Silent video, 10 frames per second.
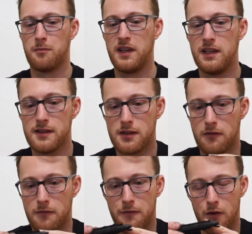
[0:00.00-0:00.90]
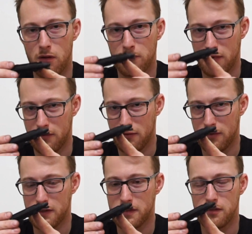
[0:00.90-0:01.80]
piece from
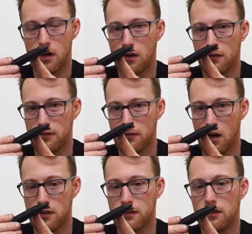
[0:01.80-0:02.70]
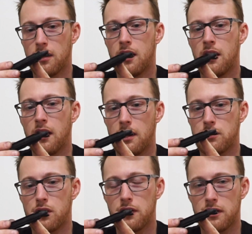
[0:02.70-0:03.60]
the stock nozzle and
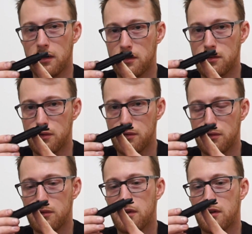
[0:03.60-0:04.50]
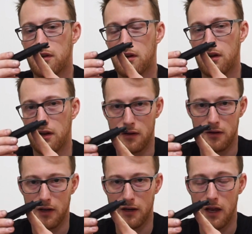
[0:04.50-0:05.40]
turn it into
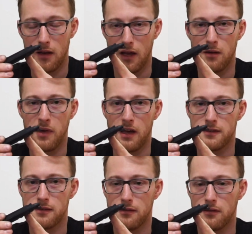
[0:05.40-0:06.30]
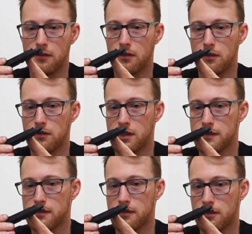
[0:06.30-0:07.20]
an NPAS or
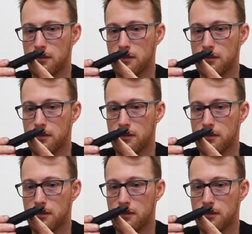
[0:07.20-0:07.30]
just